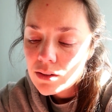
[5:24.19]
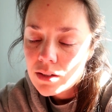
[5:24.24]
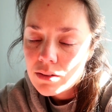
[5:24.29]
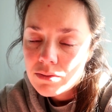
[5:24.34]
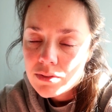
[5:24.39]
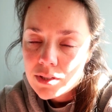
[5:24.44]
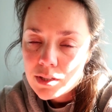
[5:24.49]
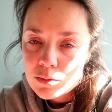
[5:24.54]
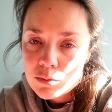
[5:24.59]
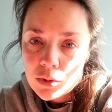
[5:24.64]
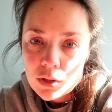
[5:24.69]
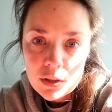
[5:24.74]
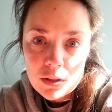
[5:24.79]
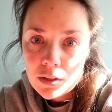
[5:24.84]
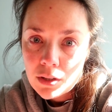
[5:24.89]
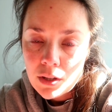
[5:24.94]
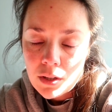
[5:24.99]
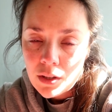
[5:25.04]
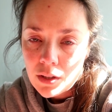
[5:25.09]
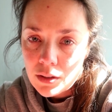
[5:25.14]
of
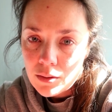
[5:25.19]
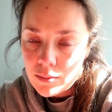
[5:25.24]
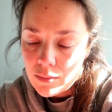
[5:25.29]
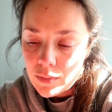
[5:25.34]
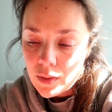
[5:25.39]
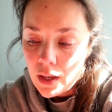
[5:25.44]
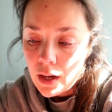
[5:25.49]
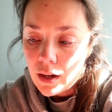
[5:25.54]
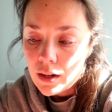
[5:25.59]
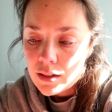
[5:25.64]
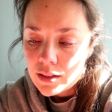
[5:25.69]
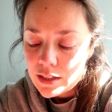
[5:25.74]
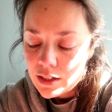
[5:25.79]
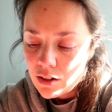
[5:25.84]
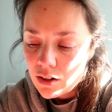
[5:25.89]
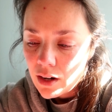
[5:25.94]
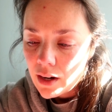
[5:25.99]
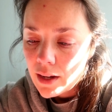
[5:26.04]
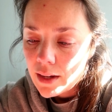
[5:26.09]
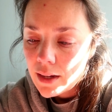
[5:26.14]
someone ugly
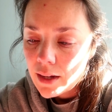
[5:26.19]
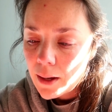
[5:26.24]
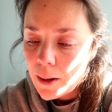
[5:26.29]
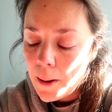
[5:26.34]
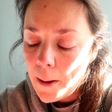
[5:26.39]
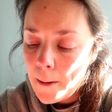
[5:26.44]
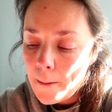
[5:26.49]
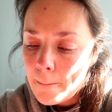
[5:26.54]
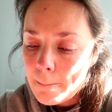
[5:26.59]
crying?